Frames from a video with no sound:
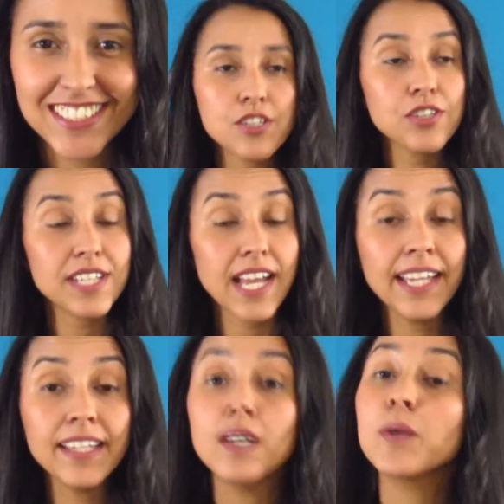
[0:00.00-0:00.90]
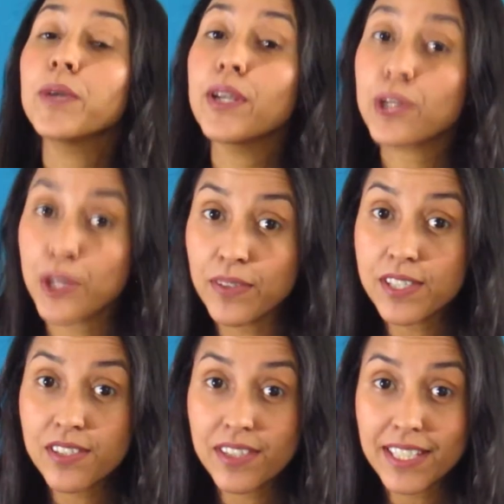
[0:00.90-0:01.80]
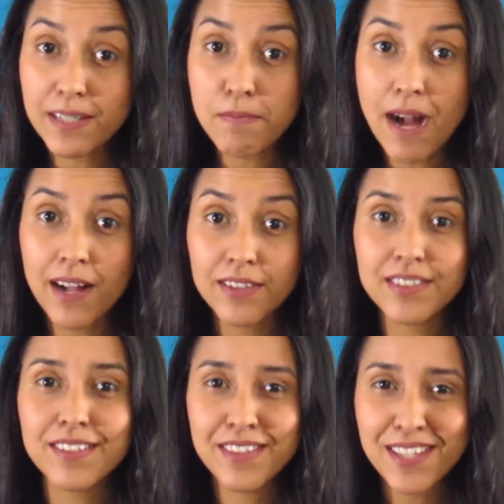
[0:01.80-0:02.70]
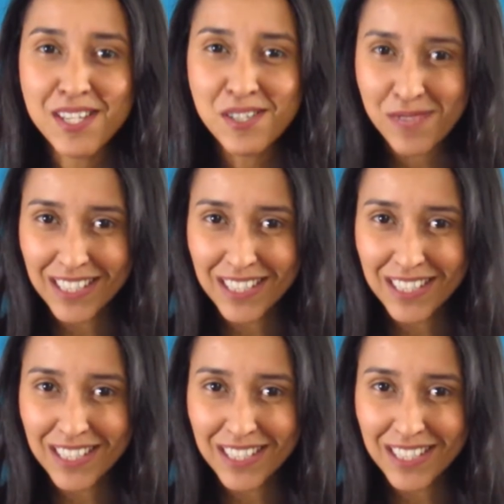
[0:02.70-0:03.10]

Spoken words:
Today, we are going to think about the things we